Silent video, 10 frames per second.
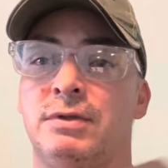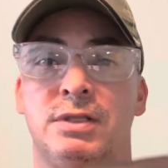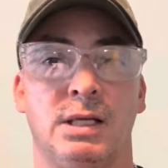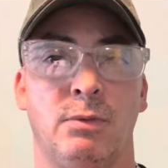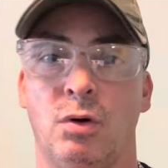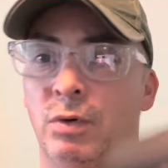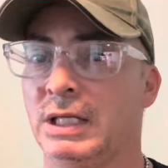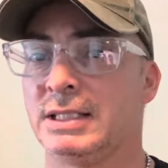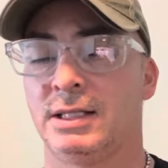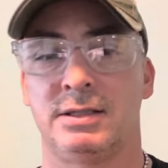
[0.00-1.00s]
T-Mobile,
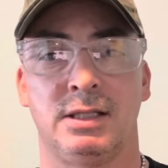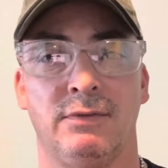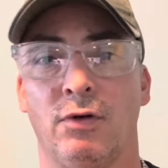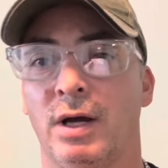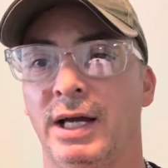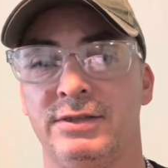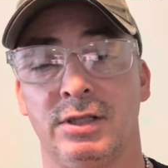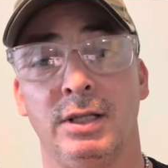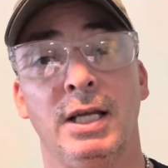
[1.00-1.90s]
AT&T, Verizon,